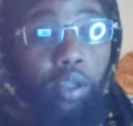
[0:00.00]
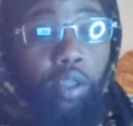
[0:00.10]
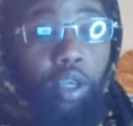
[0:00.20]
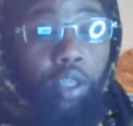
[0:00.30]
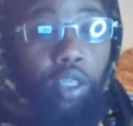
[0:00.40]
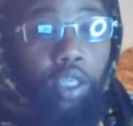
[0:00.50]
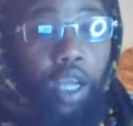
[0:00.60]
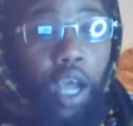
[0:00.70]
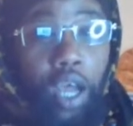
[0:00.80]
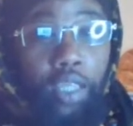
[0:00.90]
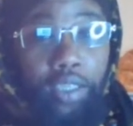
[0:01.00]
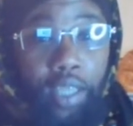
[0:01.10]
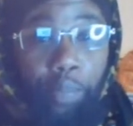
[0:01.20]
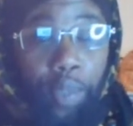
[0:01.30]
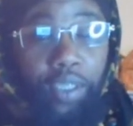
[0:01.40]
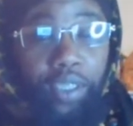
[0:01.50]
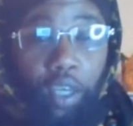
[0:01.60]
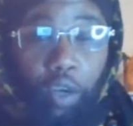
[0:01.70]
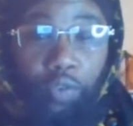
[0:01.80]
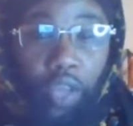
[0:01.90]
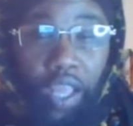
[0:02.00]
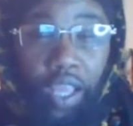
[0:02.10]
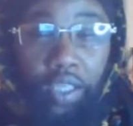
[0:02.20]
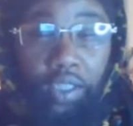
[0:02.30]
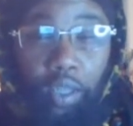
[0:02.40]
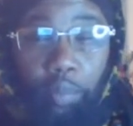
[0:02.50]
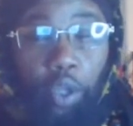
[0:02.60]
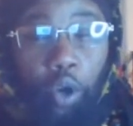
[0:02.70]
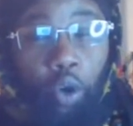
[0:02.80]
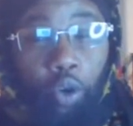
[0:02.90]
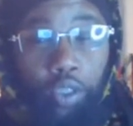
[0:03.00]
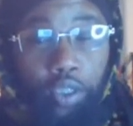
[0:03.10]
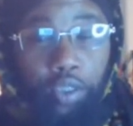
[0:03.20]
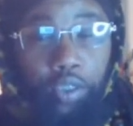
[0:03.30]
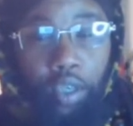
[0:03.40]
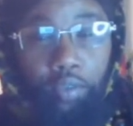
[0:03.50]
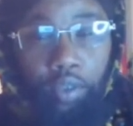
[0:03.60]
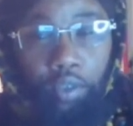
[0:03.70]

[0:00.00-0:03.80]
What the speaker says: the concept itself and some of the origins of it?